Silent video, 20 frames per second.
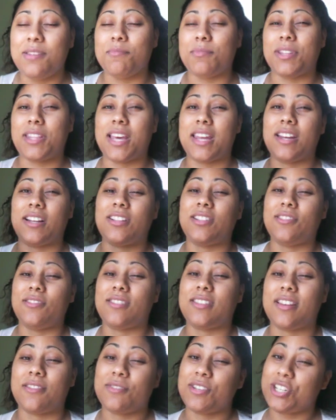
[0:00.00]
but that
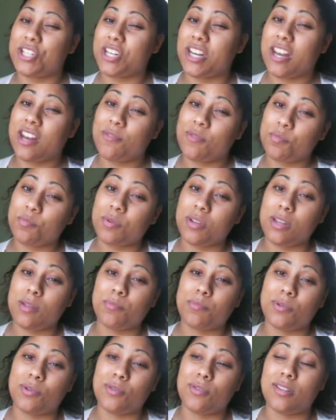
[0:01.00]
includes I was sharing to
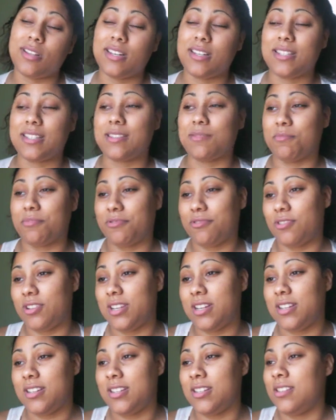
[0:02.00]
people and some
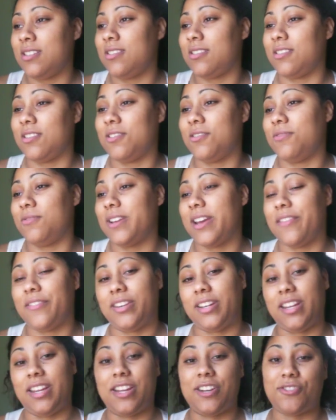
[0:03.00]
friends, you know, were
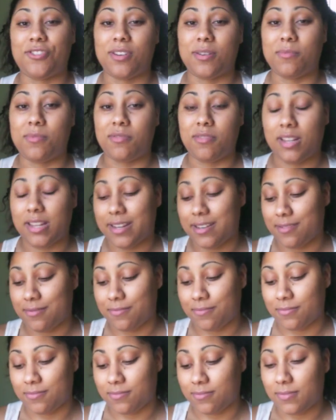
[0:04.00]
having hair trouble,
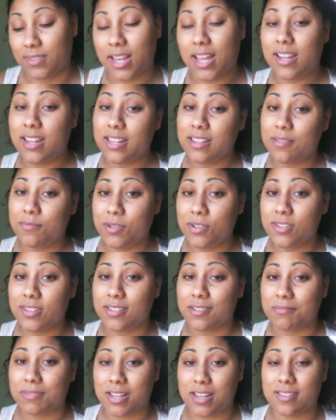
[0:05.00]
and I let them use
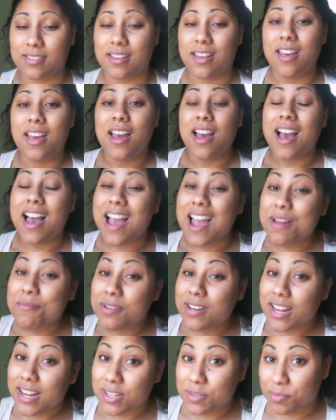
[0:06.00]
them because I'm
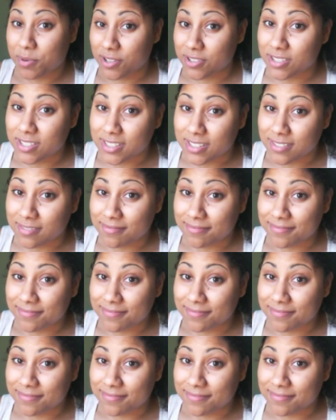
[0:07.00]
a nice person.